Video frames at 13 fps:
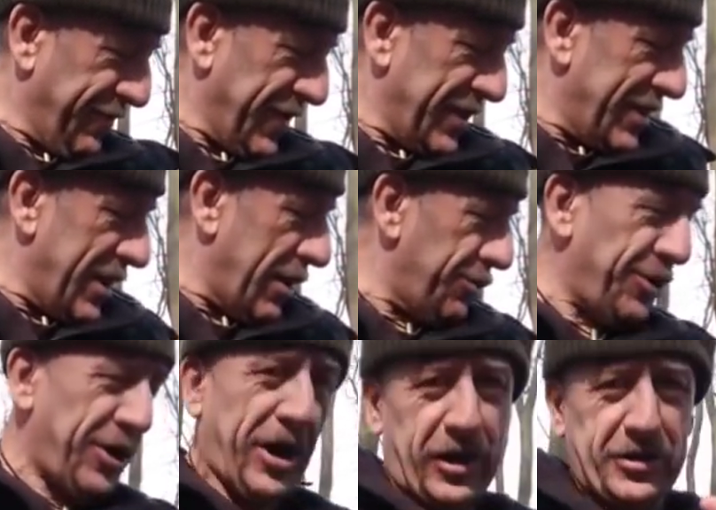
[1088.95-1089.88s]
fit the
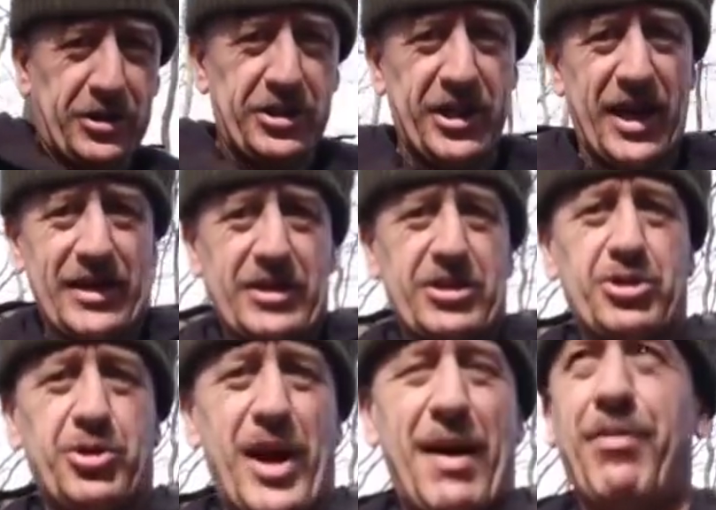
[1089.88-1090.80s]
old heart attack
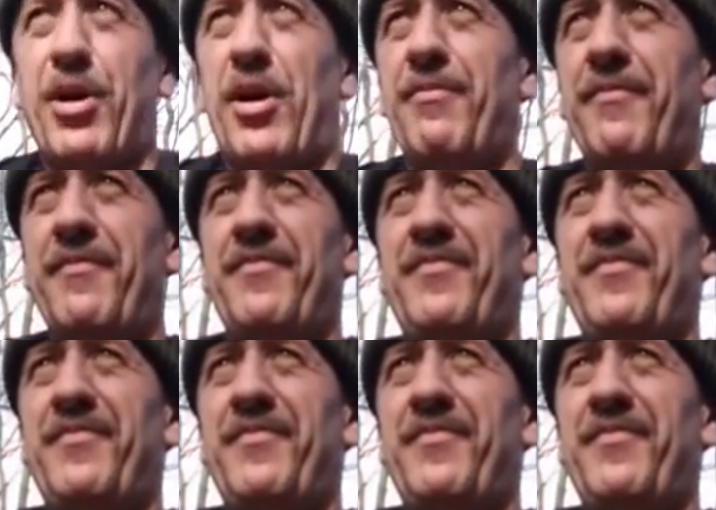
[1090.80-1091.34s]
strap on.